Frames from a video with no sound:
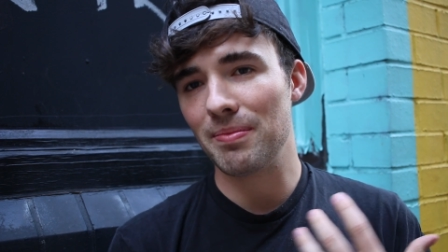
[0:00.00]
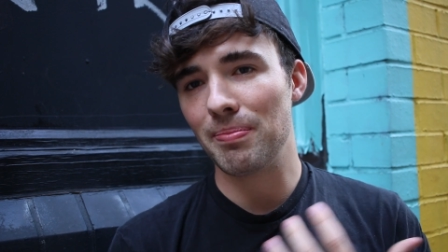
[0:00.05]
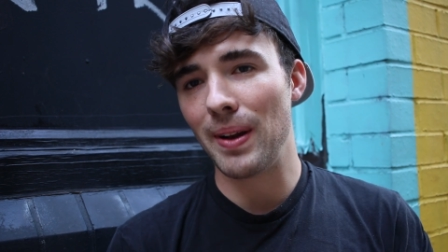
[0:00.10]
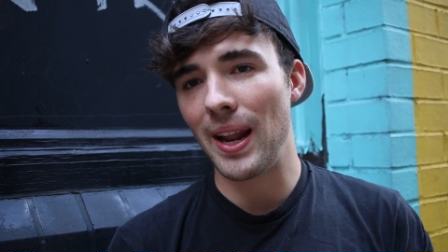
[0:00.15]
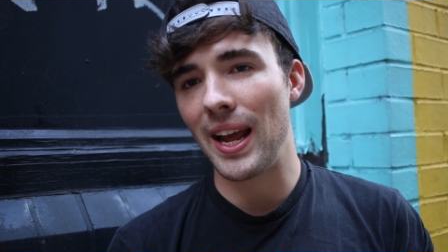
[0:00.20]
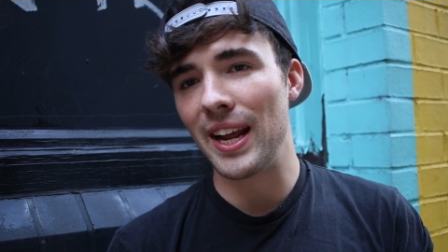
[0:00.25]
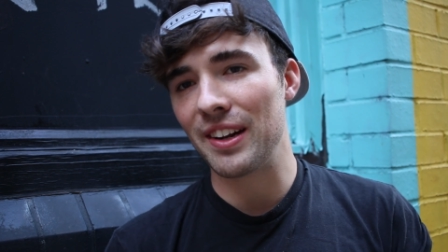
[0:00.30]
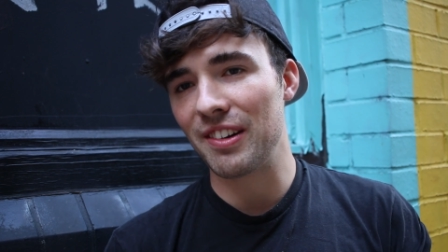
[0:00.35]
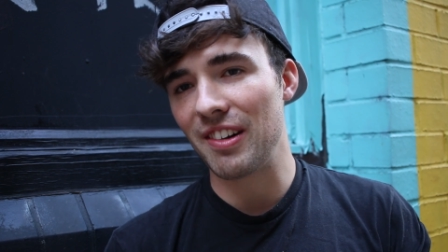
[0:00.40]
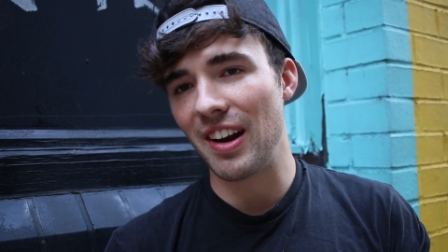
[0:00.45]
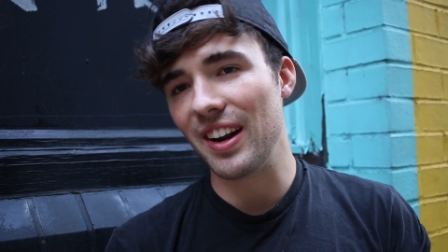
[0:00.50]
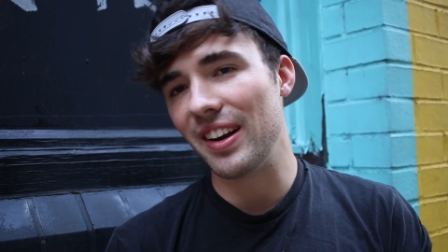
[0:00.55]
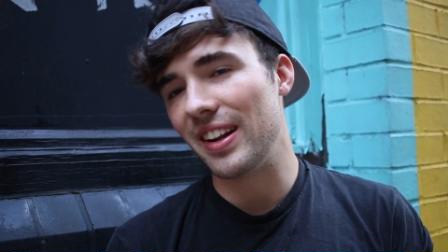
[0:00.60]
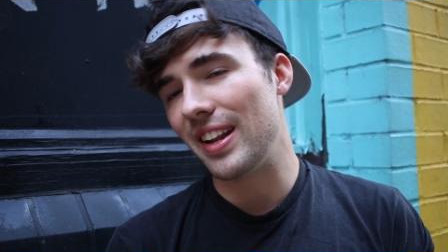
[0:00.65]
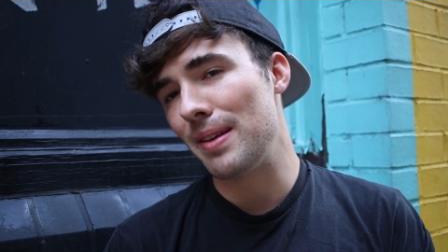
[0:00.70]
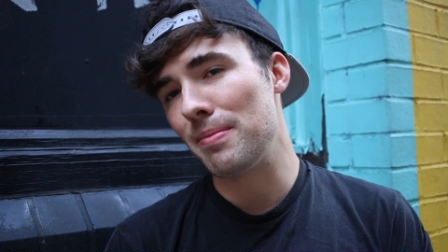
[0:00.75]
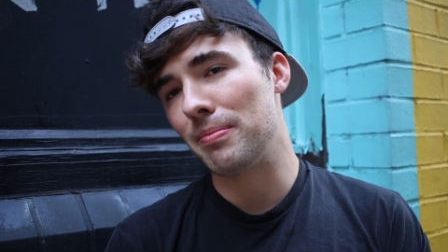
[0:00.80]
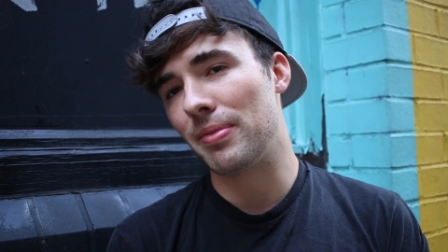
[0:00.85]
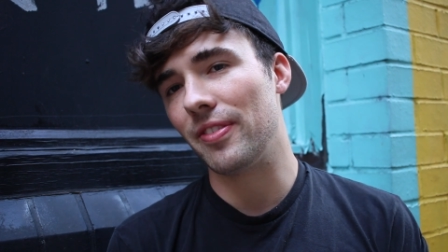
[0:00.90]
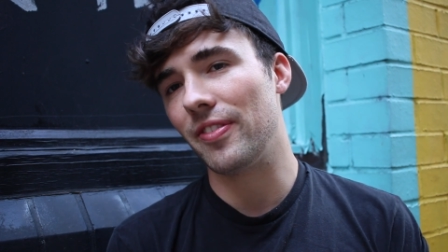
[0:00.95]
played around
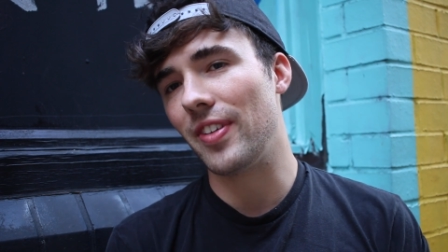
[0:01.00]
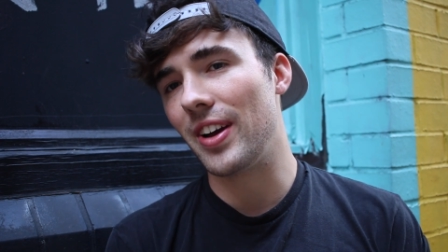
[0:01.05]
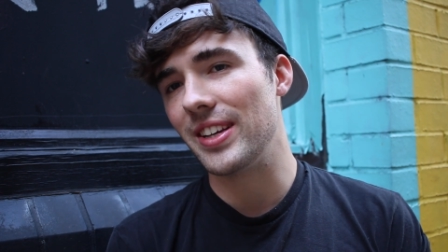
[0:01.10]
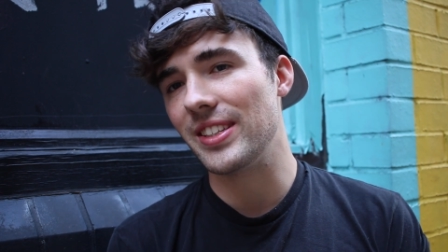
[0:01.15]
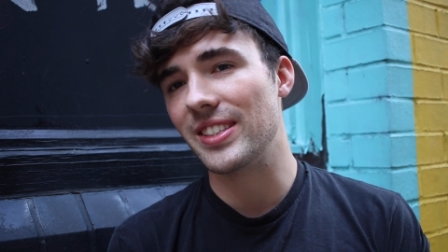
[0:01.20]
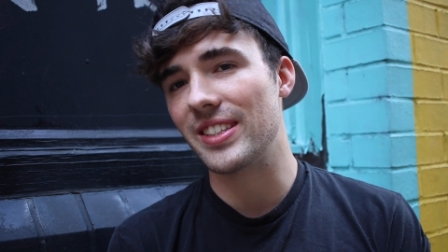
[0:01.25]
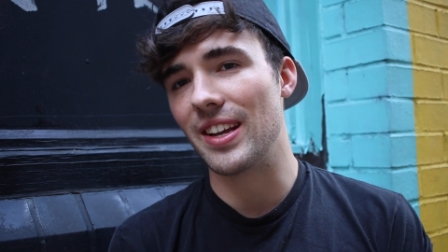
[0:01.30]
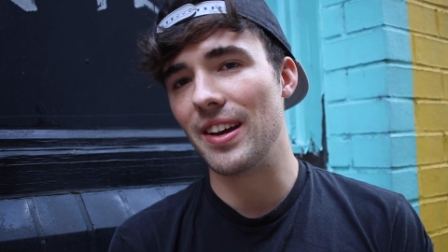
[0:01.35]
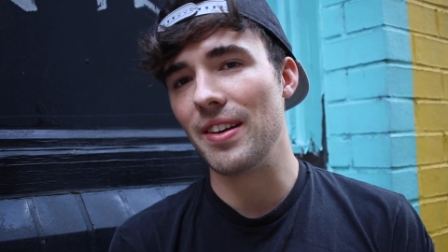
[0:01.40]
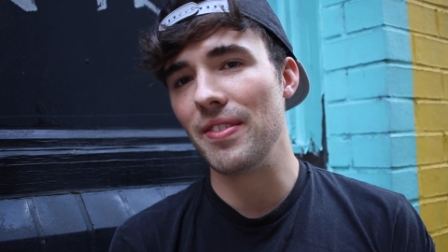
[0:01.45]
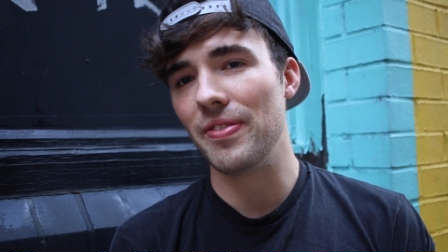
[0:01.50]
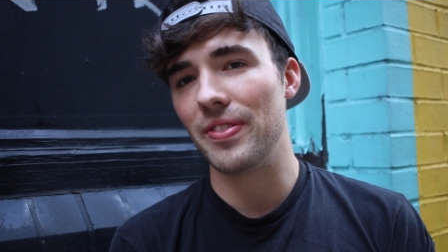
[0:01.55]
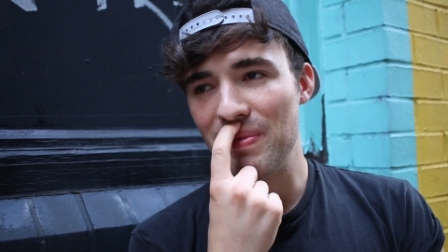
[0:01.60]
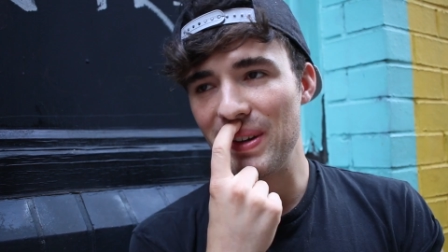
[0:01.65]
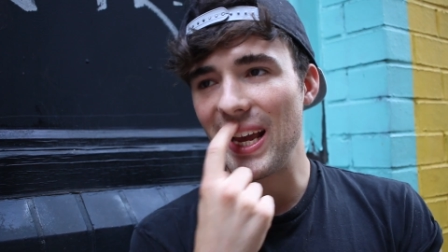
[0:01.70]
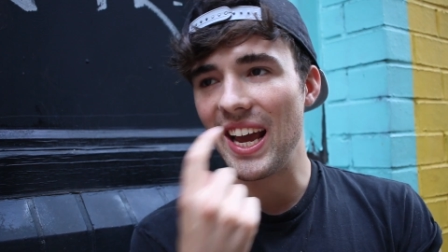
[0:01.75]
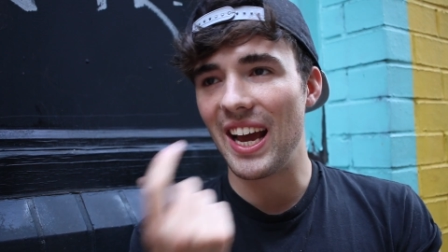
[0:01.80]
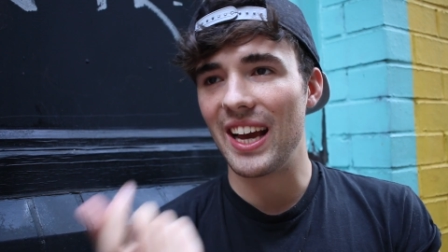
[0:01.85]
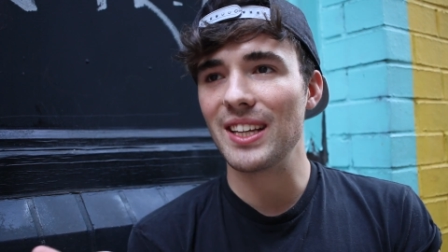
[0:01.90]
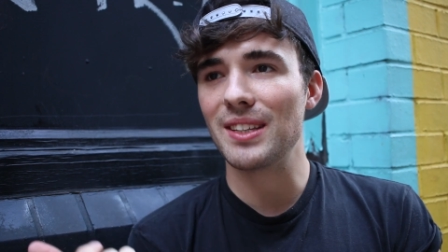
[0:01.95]
and improvised stuff.
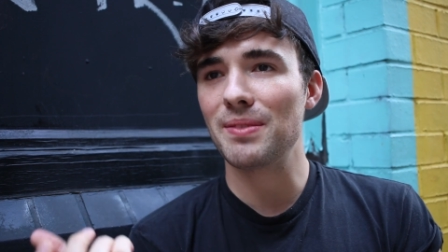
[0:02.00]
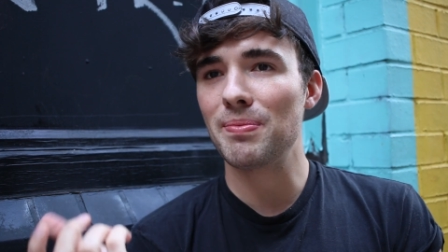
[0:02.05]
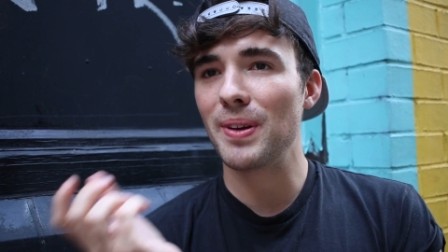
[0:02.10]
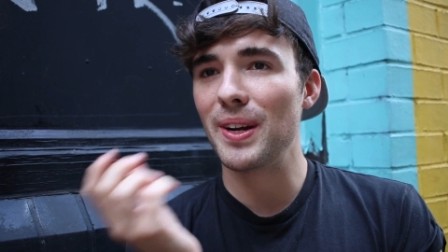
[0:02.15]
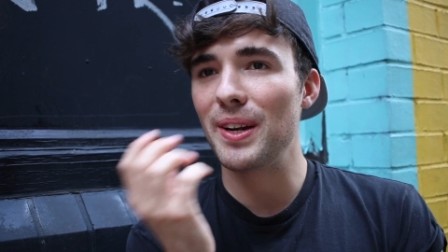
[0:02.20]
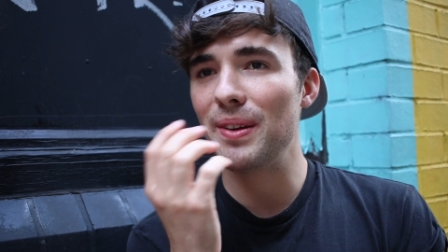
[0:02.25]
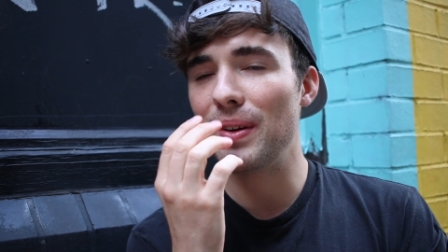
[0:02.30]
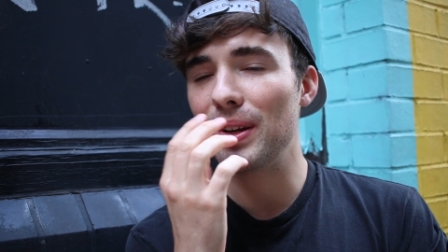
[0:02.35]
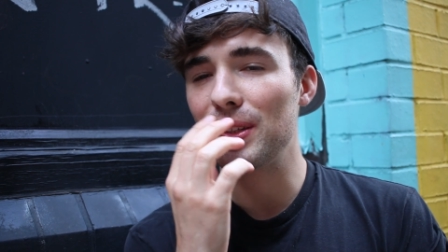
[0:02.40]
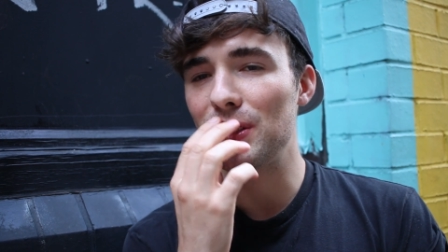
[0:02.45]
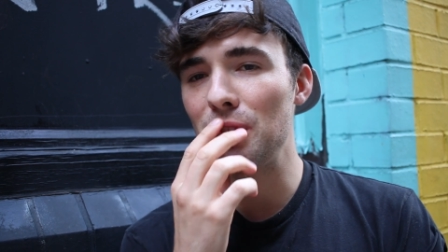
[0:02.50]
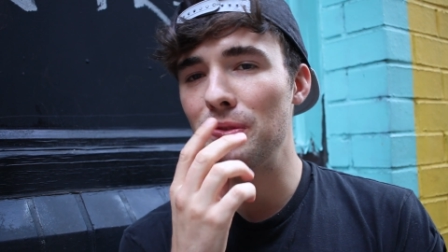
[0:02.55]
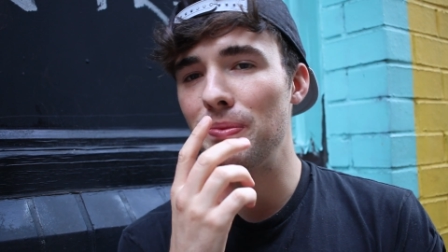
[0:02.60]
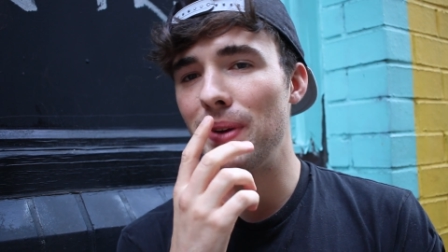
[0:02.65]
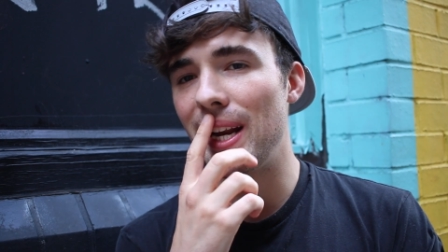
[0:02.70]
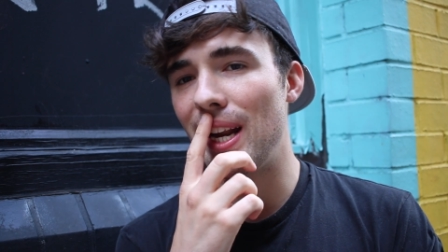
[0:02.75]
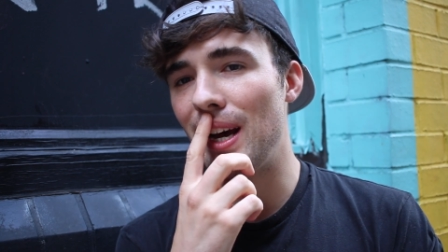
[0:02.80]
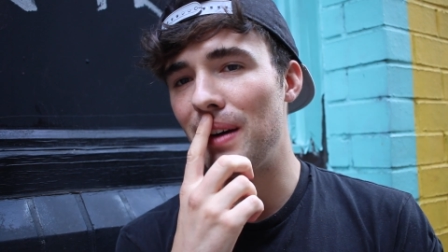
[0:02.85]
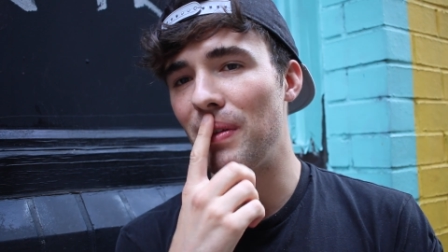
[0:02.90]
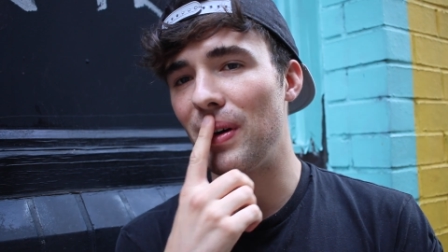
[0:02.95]
But yeah, it's pretty much all
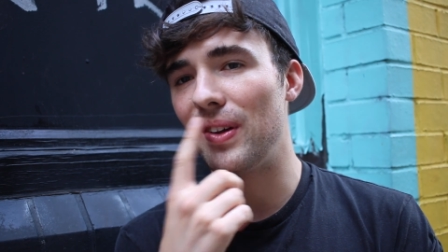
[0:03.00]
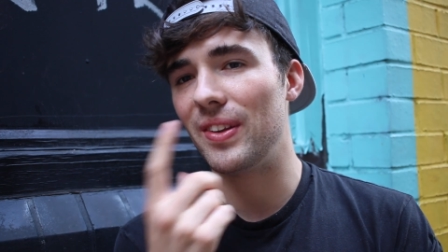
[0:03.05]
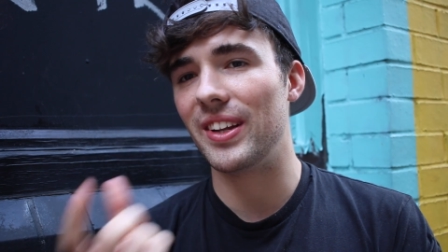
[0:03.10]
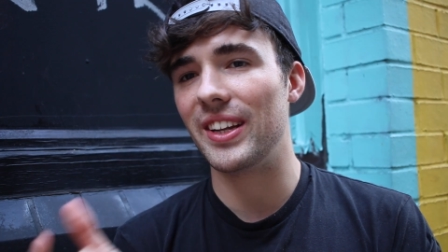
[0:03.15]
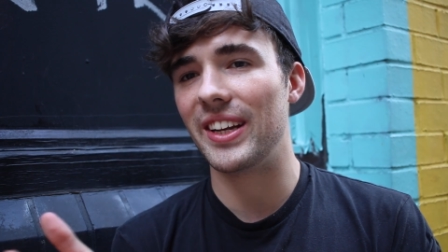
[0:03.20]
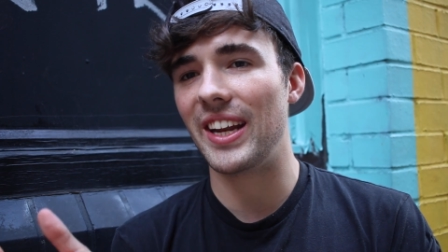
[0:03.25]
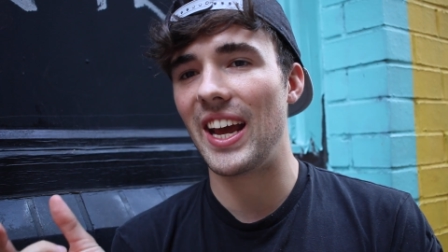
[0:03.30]
made up on the